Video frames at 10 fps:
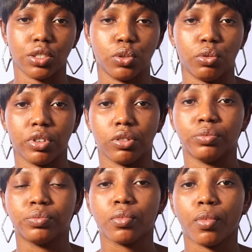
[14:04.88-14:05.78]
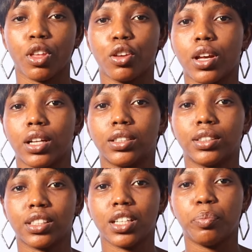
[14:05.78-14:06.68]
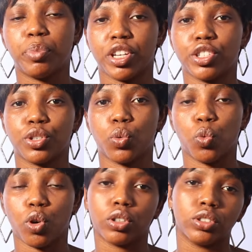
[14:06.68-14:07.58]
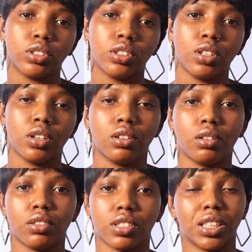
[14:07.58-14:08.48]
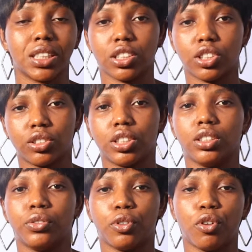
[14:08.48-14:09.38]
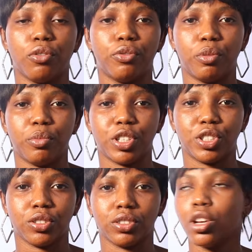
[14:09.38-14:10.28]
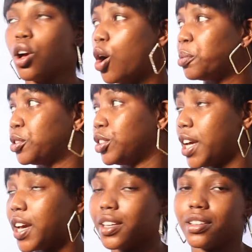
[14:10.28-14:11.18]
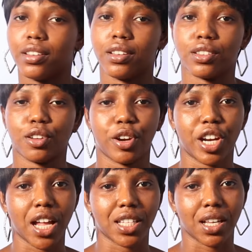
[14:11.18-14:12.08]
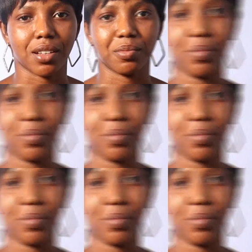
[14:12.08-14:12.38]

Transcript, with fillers: the novel. You can see page 1, sentence 3 for confirmation. Option A is the correct answer.